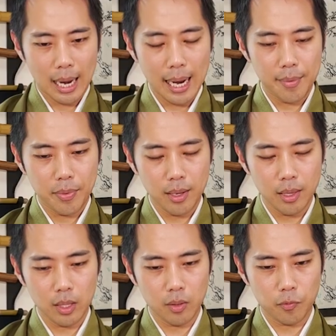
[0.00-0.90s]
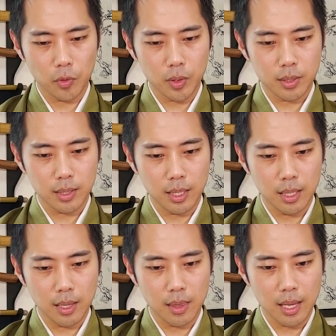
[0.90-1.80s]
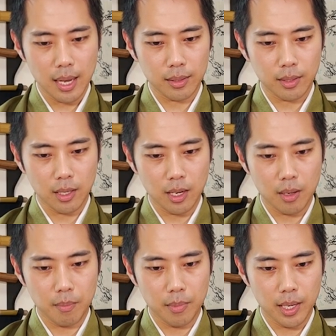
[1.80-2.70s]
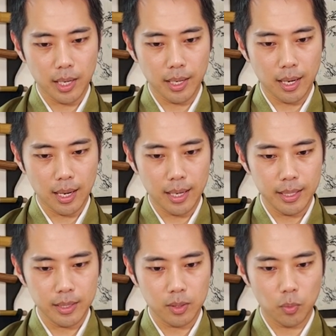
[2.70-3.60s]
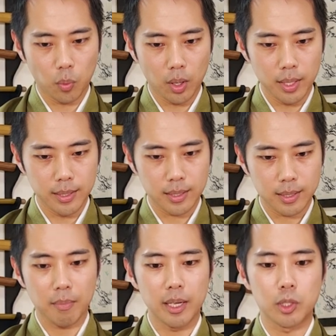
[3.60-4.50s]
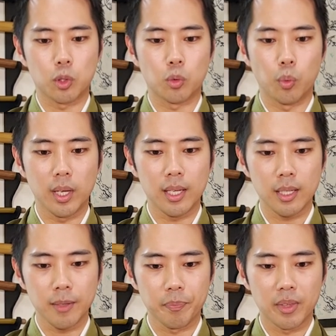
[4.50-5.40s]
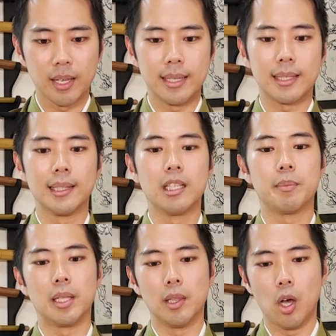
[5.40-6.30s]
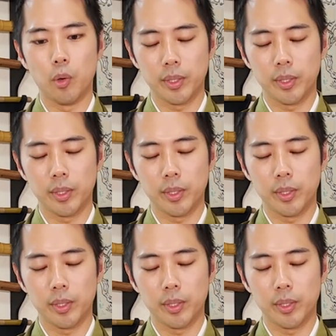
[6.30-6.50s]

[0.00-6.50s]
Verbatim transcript: I think that the first thing that caught my eyes was my swing is a little bit low.